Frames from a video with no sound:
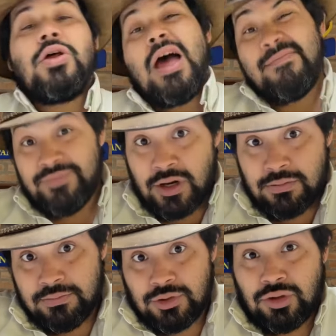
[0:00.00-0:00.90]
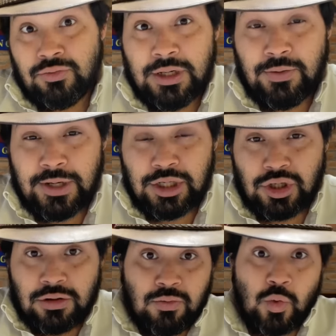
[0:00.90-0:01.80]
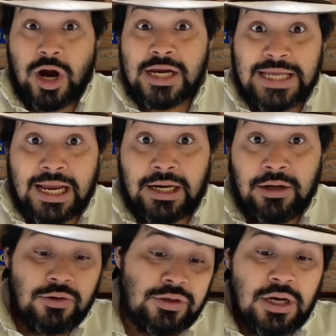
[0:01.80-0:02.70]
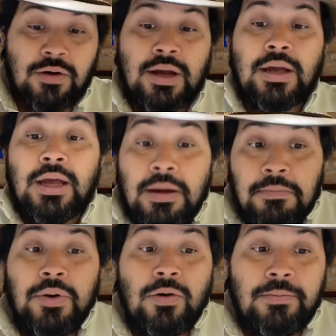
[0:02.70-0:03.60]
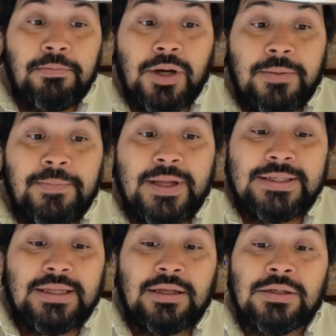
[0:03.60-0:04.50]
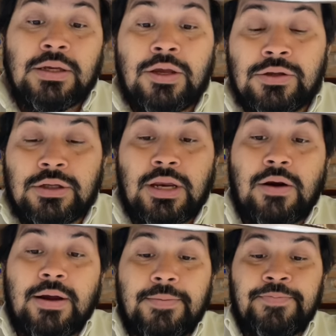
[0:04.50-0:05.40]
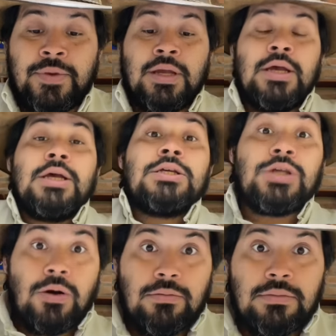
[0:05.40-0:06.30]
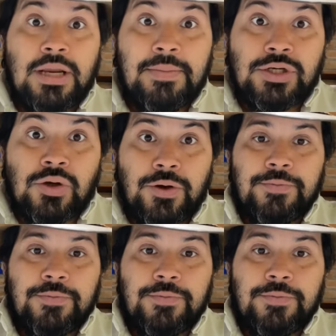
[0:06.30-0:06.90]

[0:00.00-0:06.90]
I'm not really sure where exactly in Houston area, but it's in this Houston area. So let me show you.